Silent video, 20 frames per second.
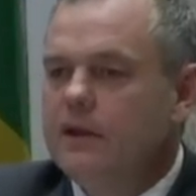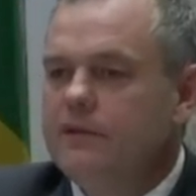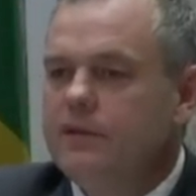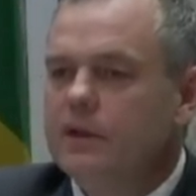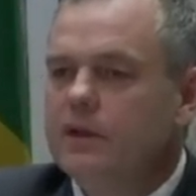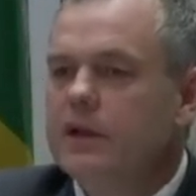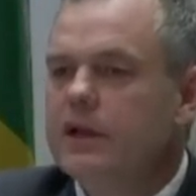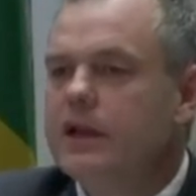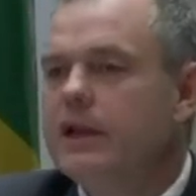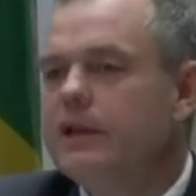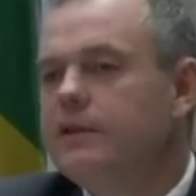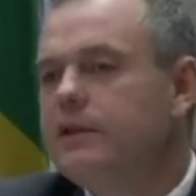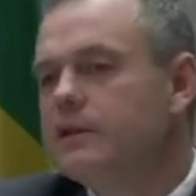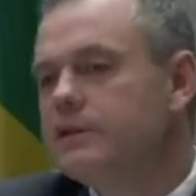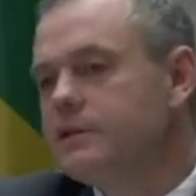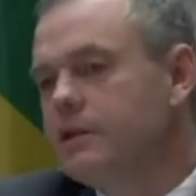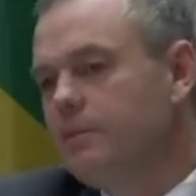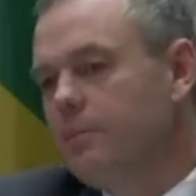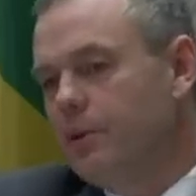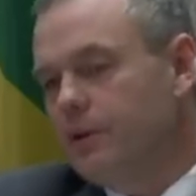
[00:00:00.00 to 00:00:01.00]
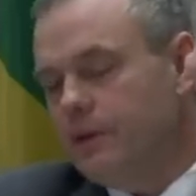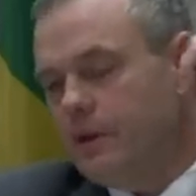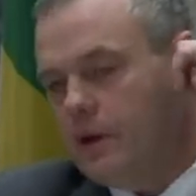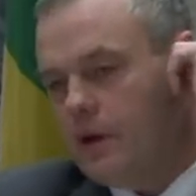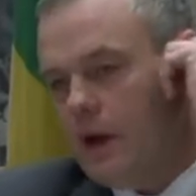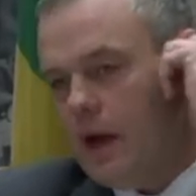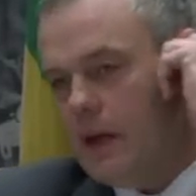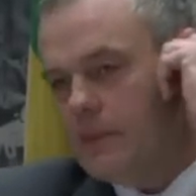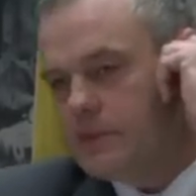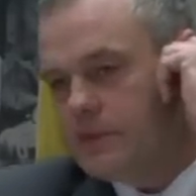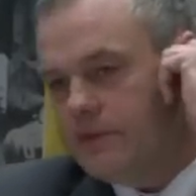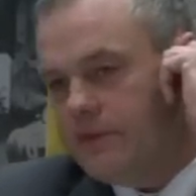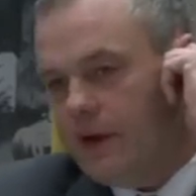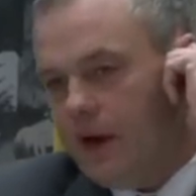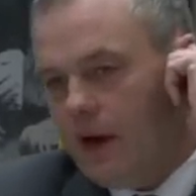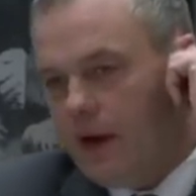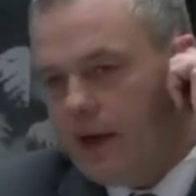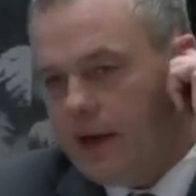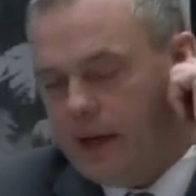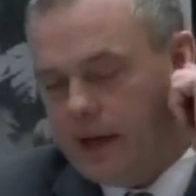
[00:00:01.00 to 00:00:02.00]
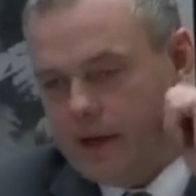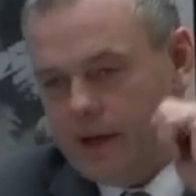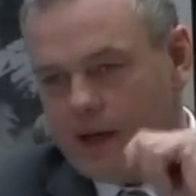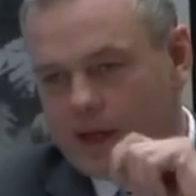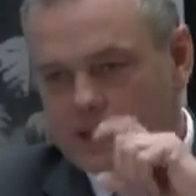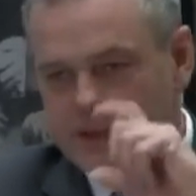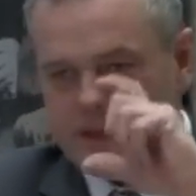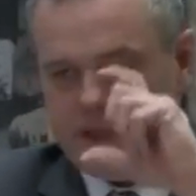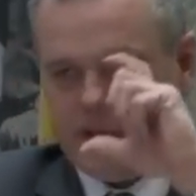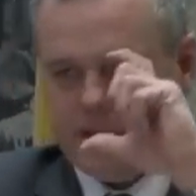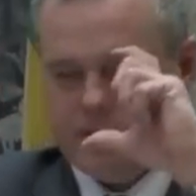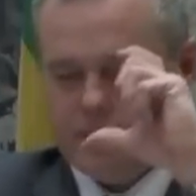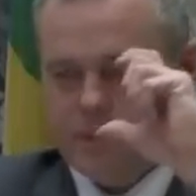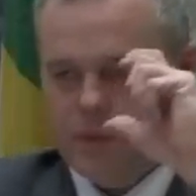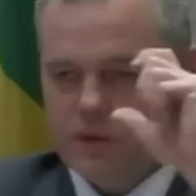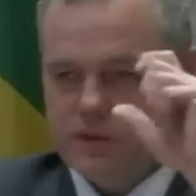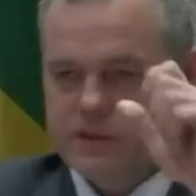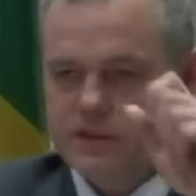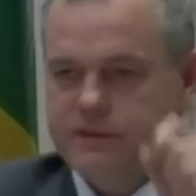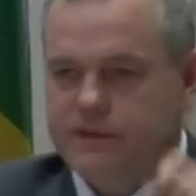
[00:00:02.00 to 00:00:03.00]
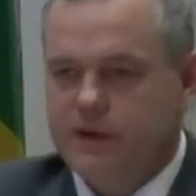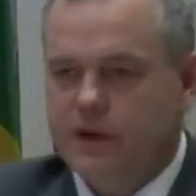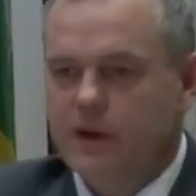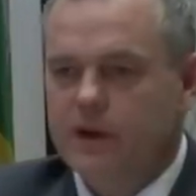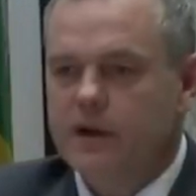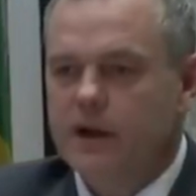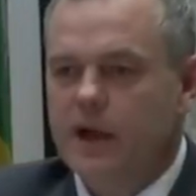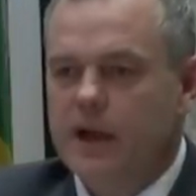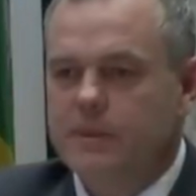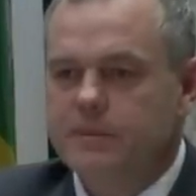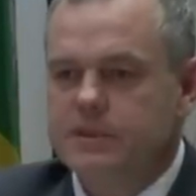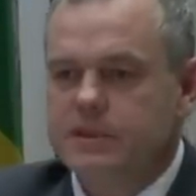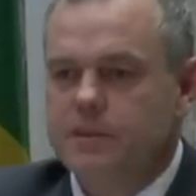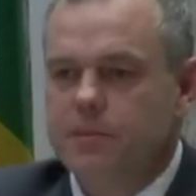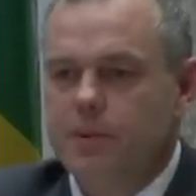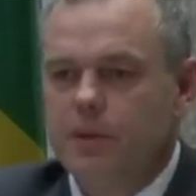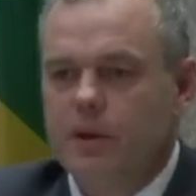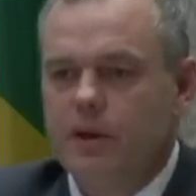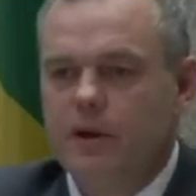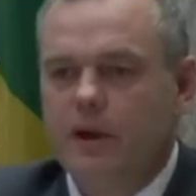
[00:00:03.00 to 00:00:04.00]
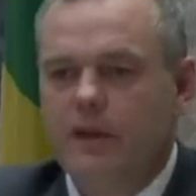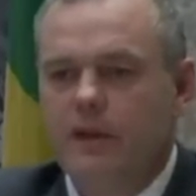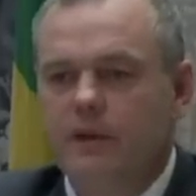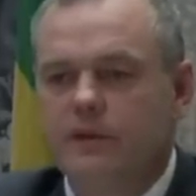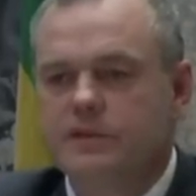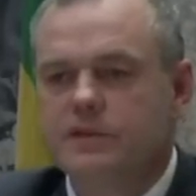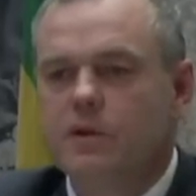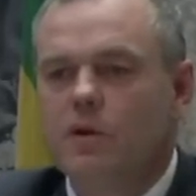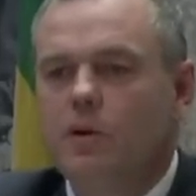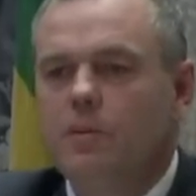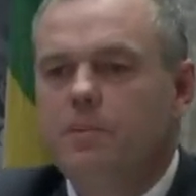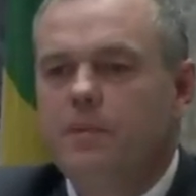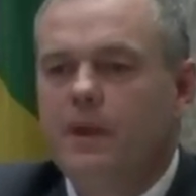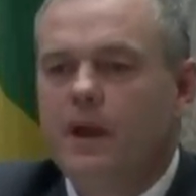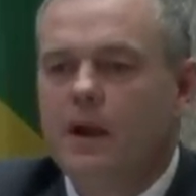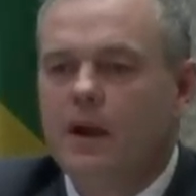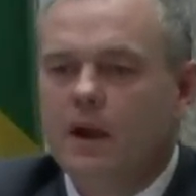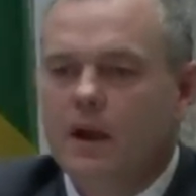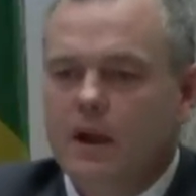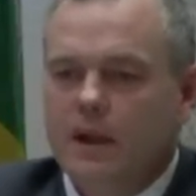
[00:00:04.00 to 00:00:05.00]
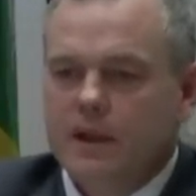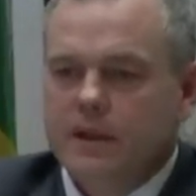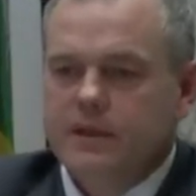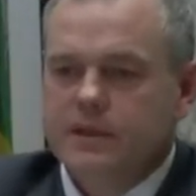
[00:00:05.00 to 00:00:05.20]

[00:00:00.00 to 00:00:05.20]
If you look at this and put the crime severity index, take the most severe crimes and you put it on the scope there,